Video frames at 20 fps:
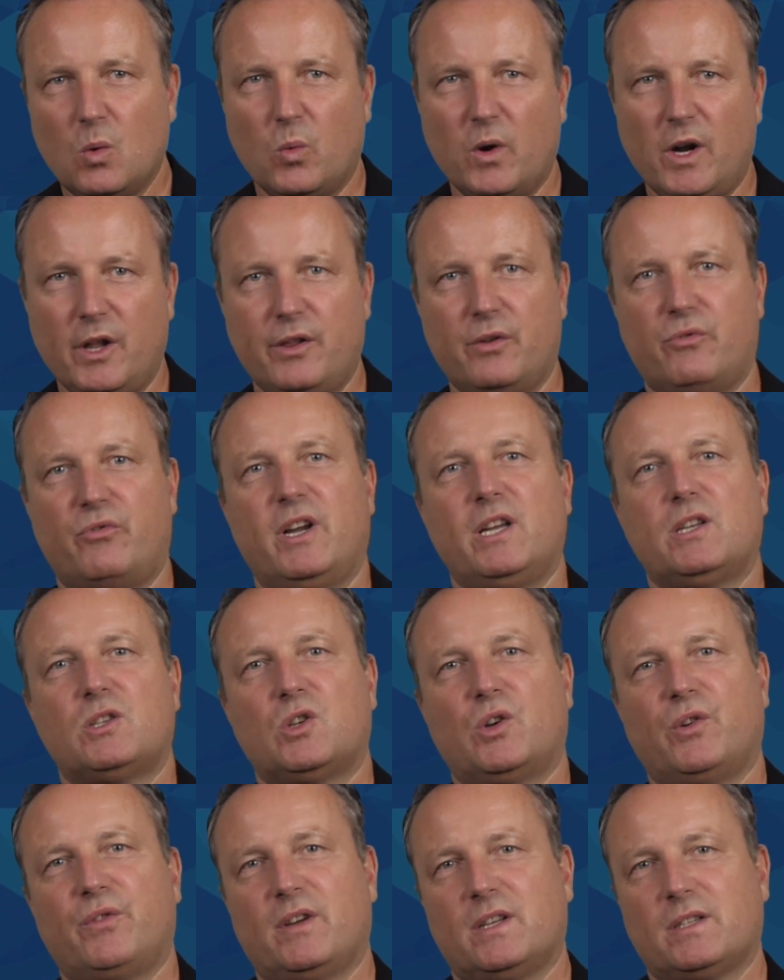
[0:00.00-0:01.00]
while the rest
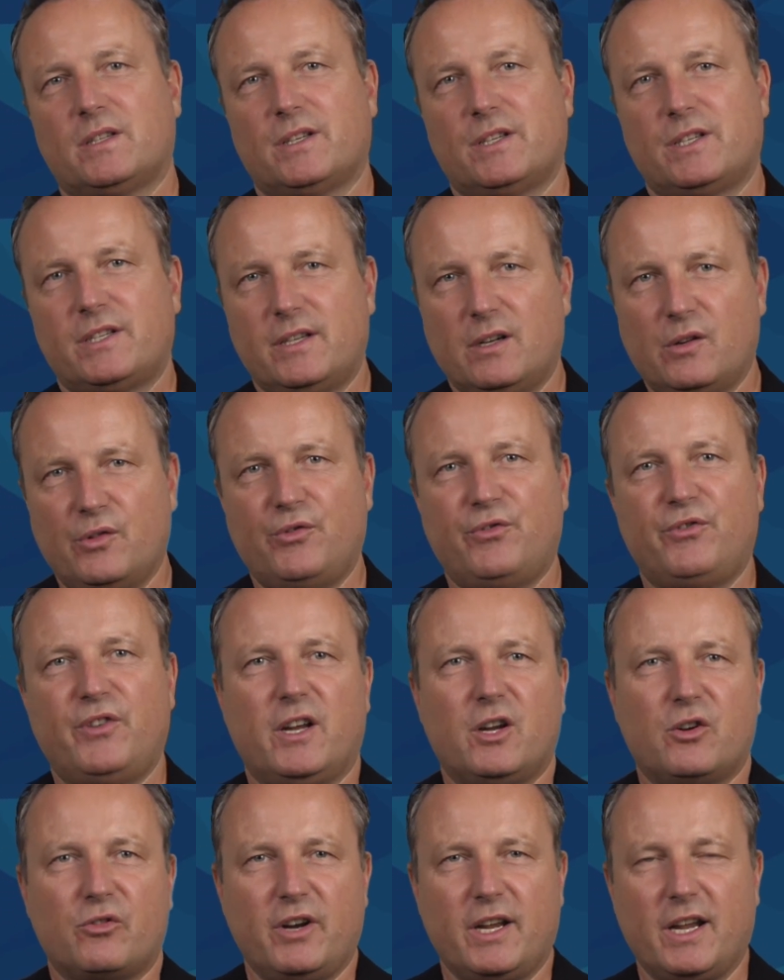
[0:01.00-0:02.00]
of us are still
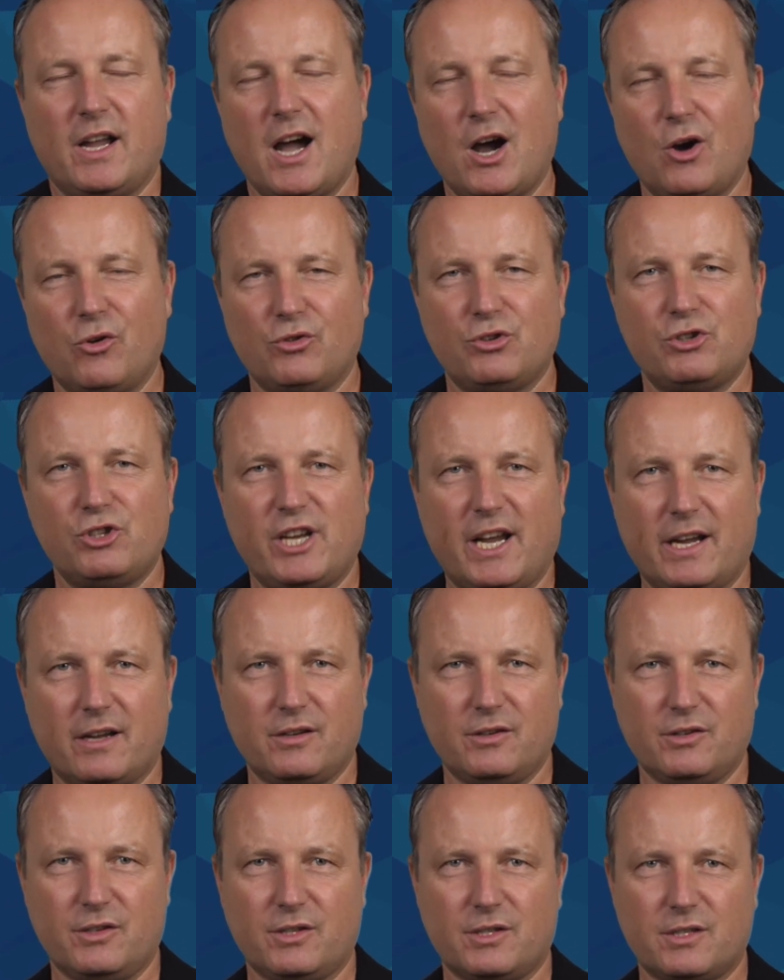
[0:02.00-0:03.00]
figuring out
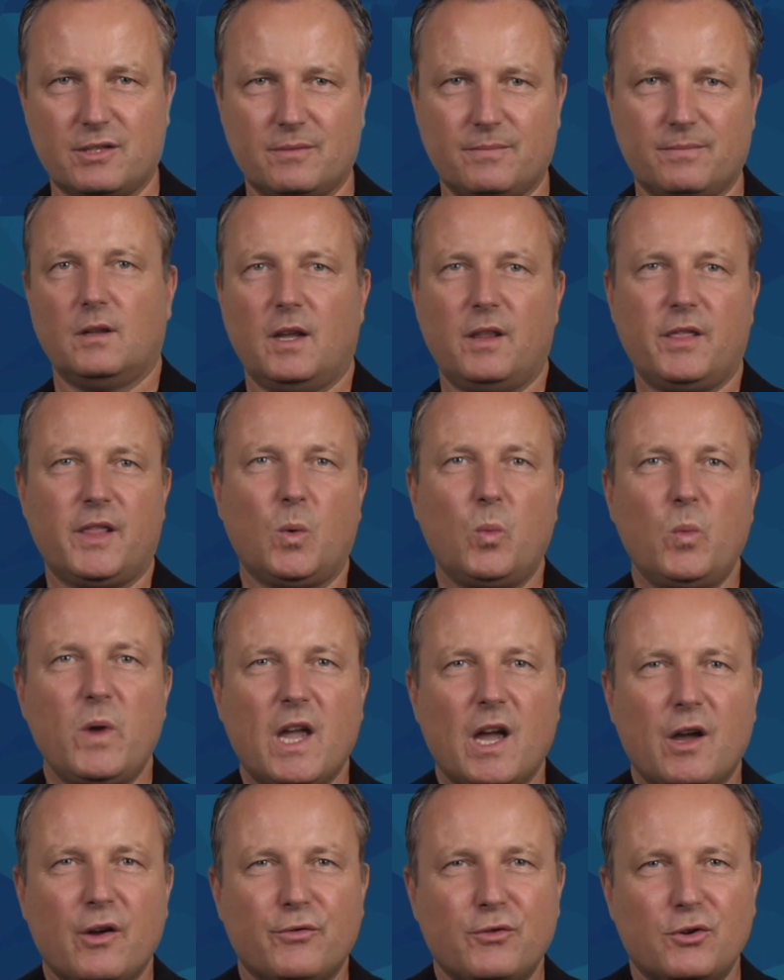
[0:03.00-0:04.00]
checkers. And then we
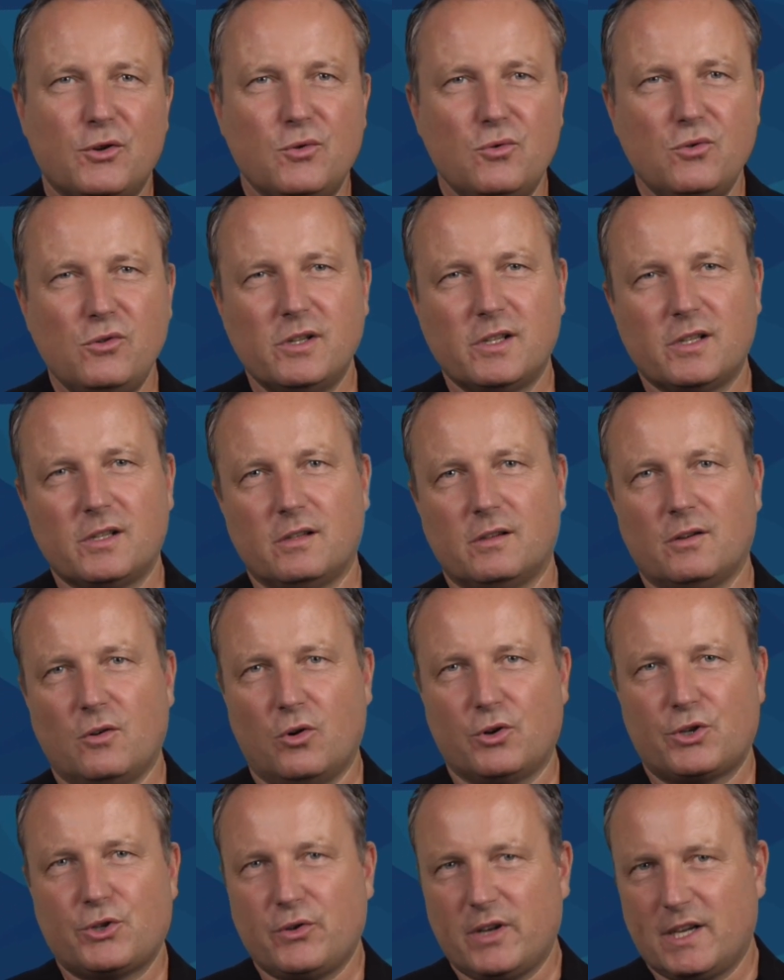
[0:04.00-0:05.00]
have Google,
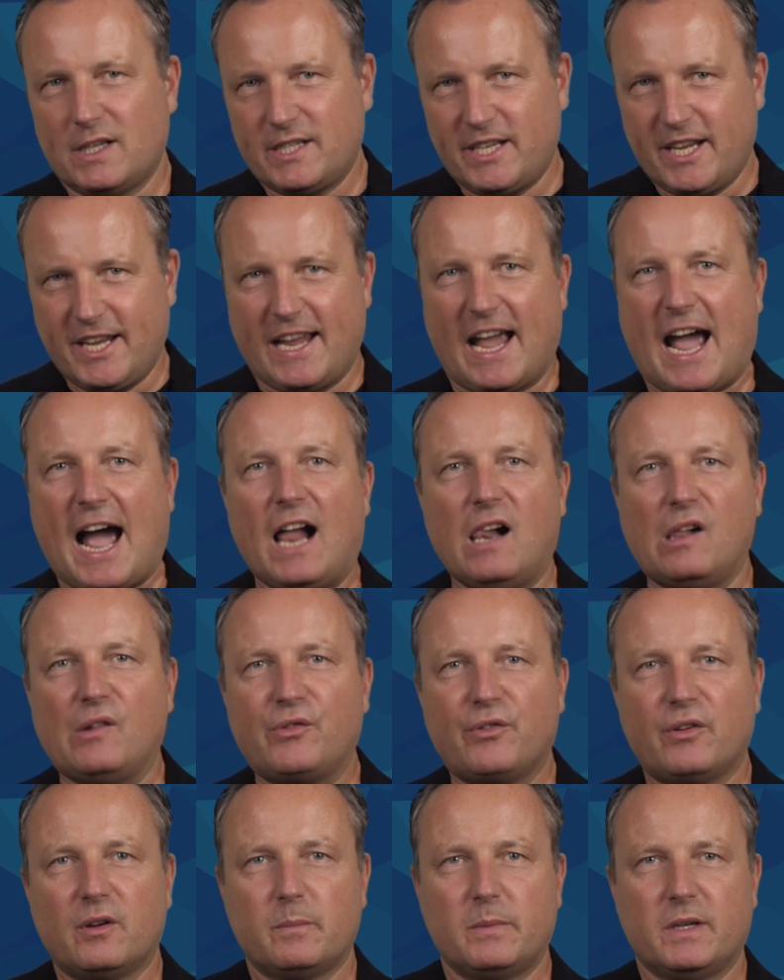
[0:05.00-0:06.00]
or should I say
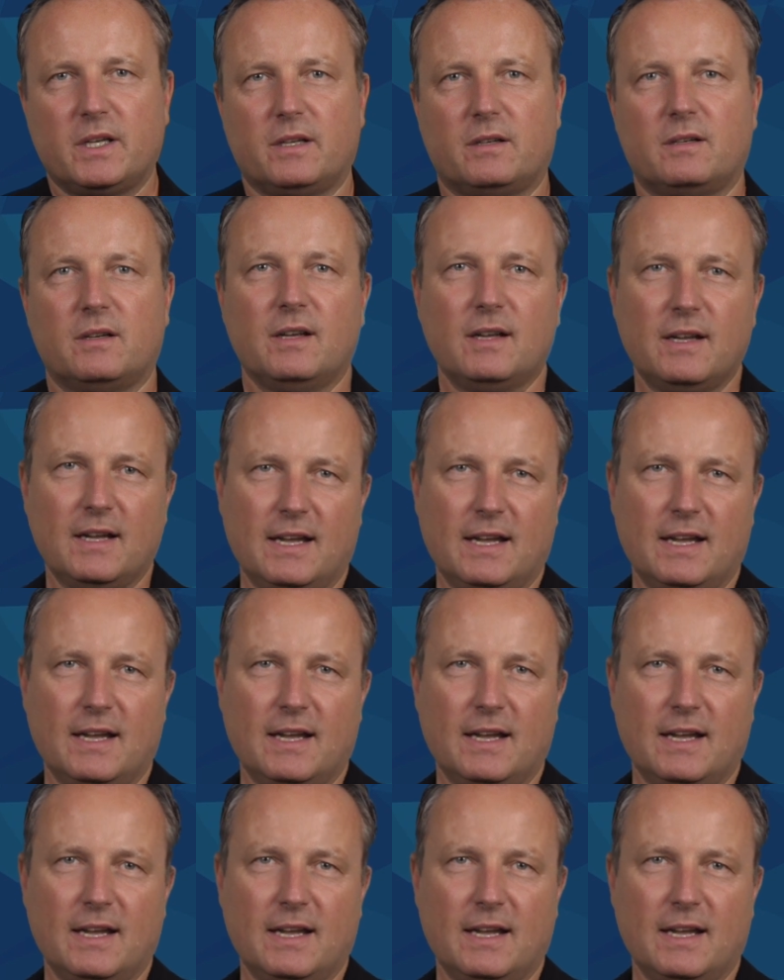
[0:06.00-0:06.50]
Alphabet.